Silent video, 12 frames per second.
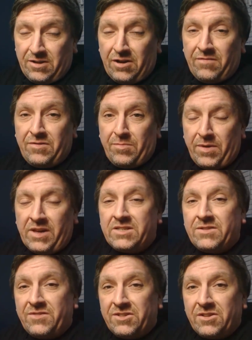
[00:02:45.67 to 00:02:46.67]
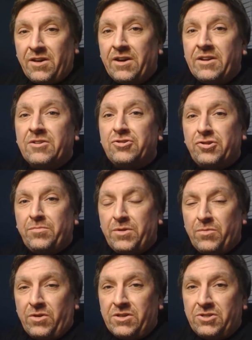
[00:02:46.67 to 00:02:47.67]
of the piece of design should be
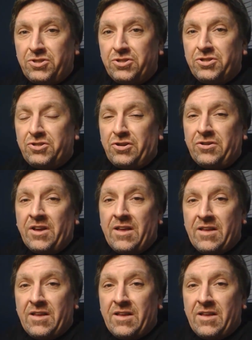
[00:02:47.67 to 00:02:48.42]
what you're judged on.